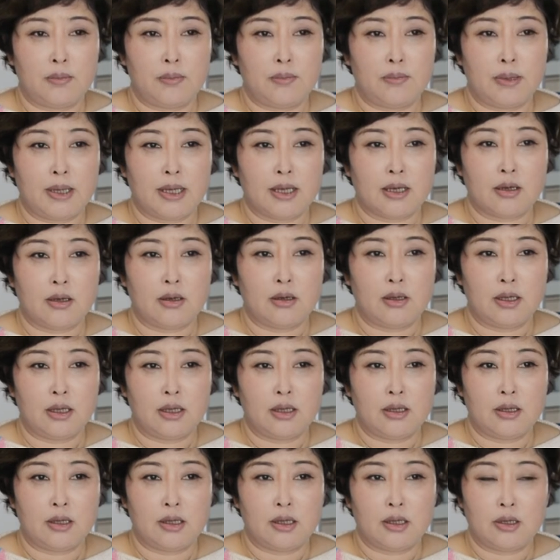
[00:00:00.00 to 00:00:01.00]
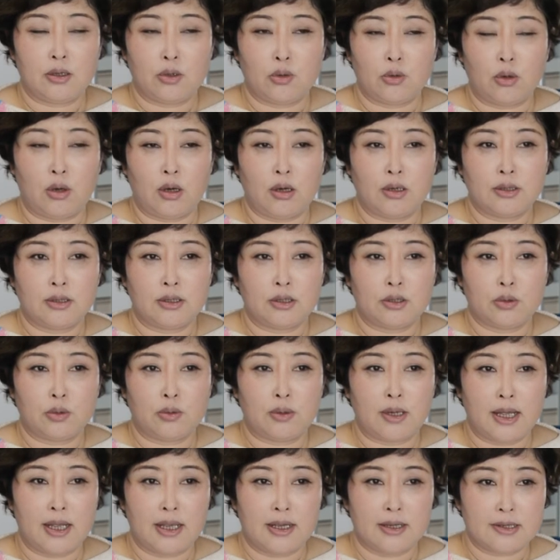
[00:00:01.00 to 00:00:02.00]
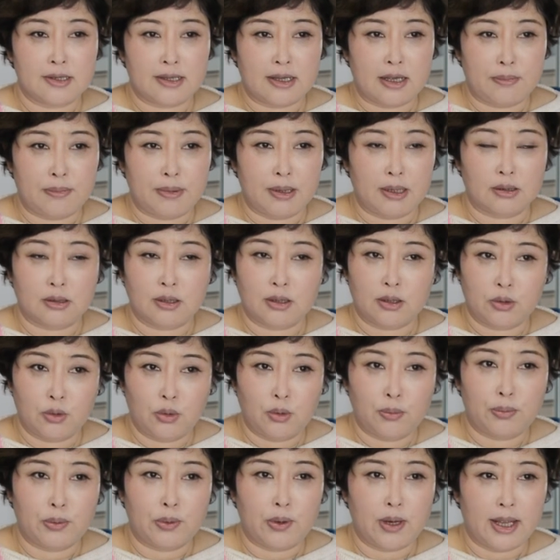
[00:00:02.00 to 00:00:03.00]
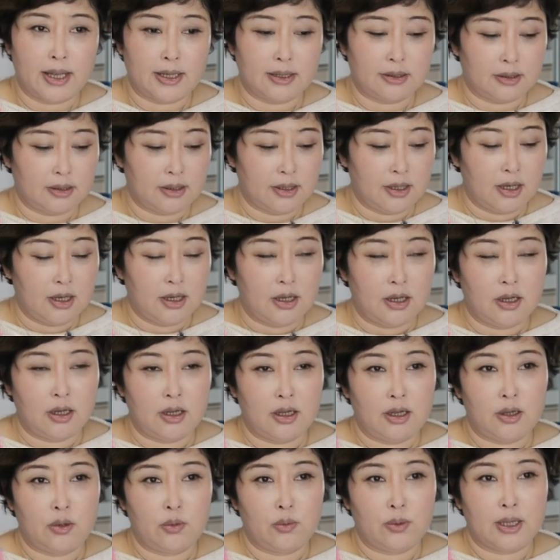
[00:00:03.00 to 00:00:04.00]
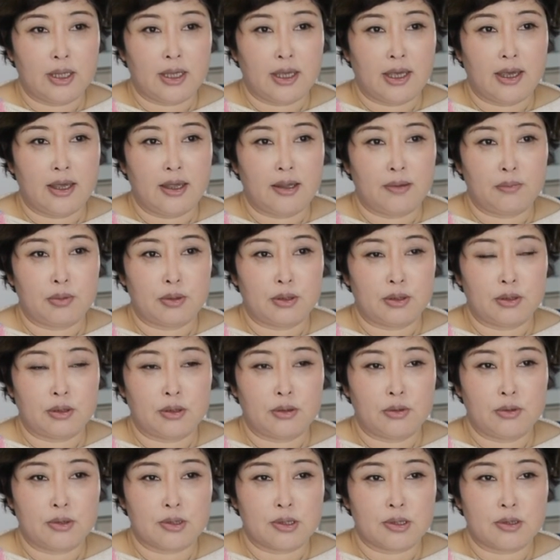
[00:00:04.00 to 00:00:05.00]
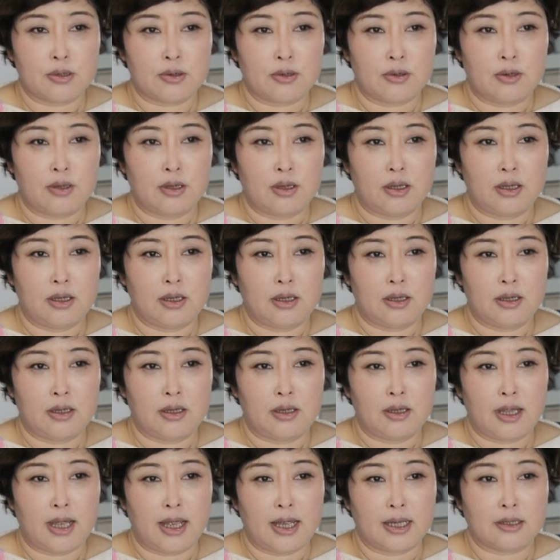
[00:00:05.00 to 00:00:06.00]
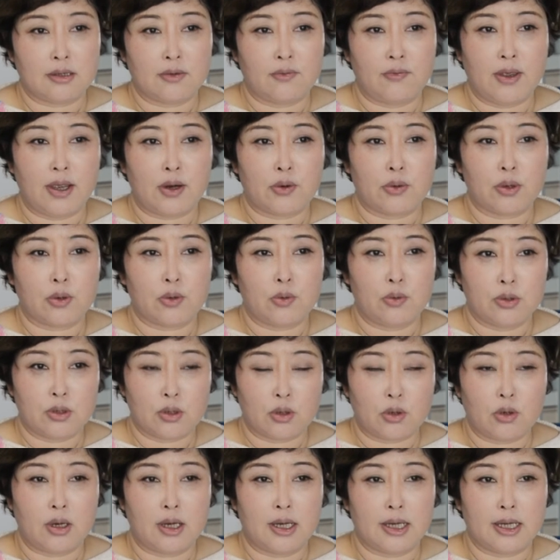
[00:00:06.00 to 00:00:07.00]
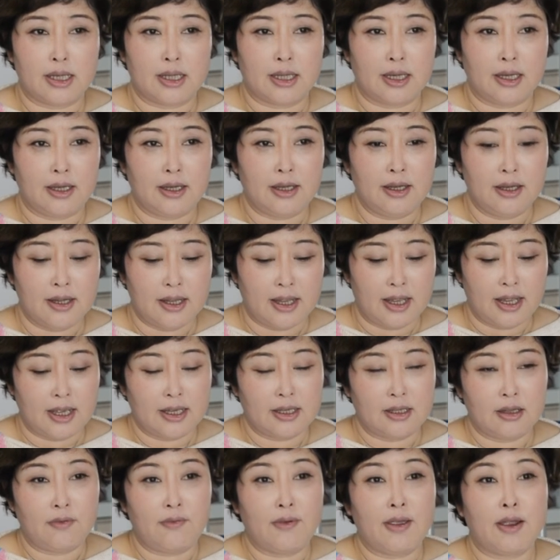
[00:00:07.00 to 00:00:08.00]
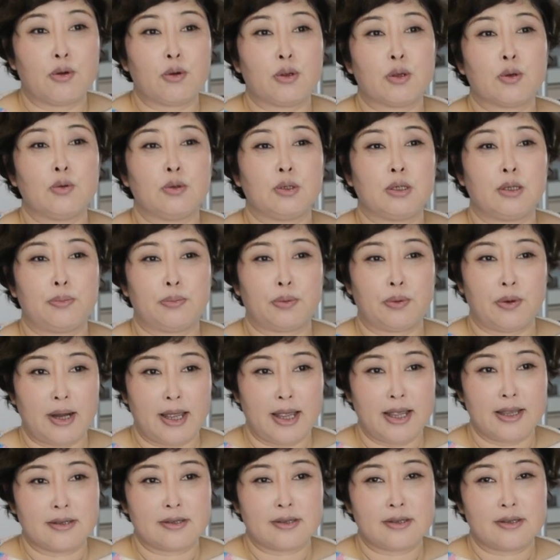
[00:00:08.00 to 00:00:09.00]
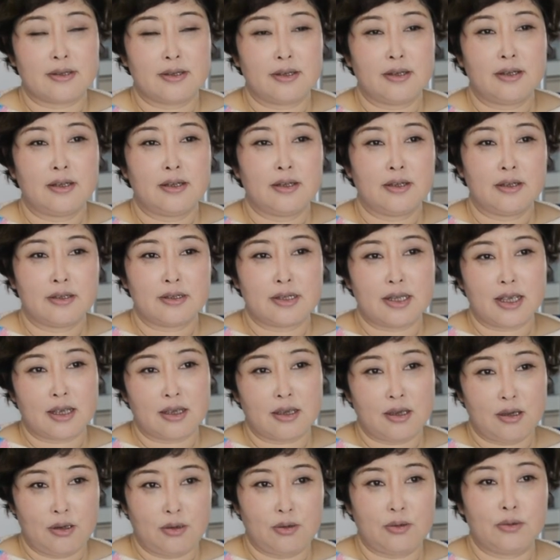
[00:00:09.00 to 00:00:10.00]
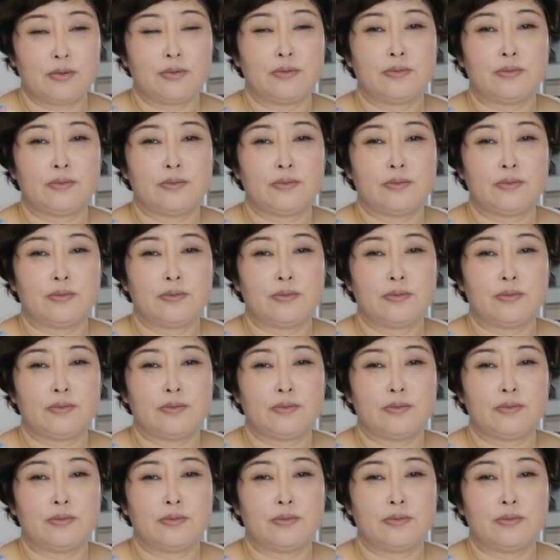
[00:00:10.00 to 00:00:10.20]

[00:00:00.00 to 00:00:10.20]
make you order to us about your brand. We can produce at a very good quality and a very good price. Thank you.